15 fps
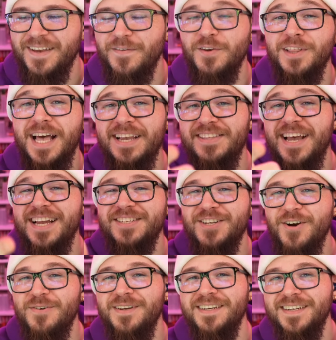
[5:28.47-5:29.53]
you like that
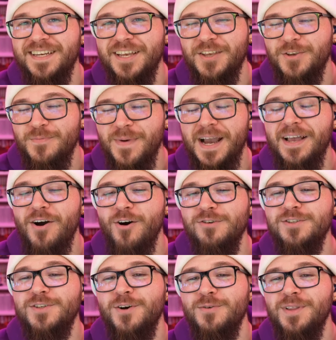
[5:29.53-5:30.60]
joke, you might
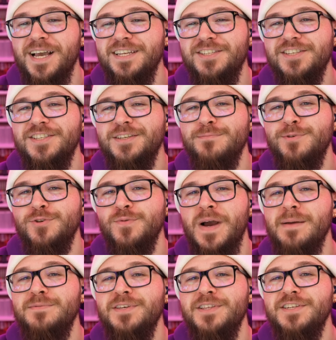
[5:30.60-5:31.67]
also like to
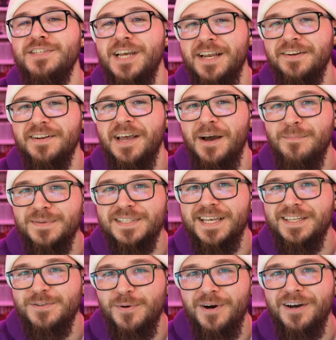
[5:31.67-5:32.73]
subscribe to the channel to help us
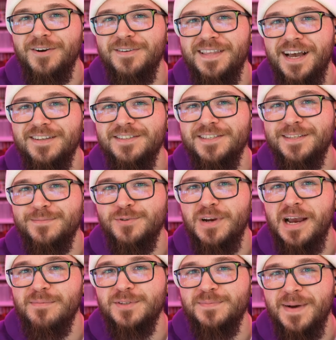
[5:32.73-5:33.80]
get to one hundred thousand
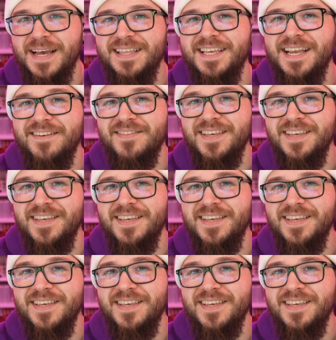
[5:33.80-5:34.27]
subscribers by the end of the